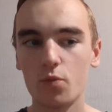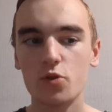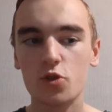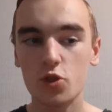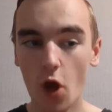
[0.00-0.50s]

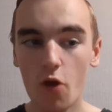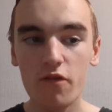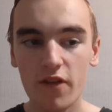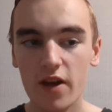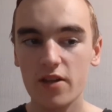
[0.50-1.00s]
so
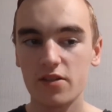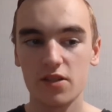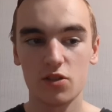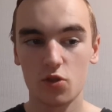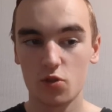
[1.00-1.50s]
fast it
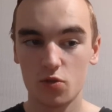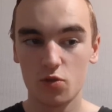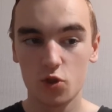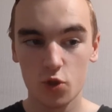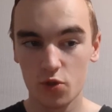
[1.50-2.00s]
just
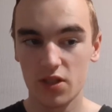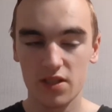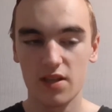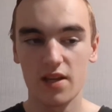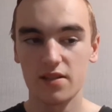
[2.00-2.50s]
shouldn't
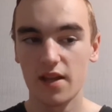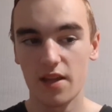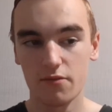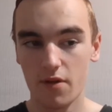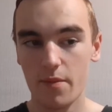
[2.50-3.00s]
exist, like
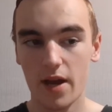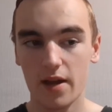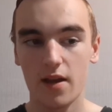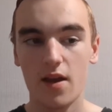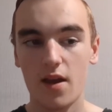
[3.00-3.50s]
the
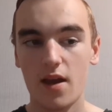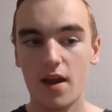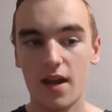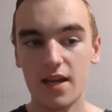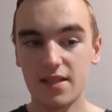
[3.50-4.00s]
Rimac,
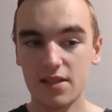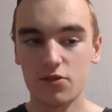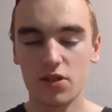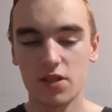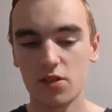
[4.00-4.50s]
is interesting.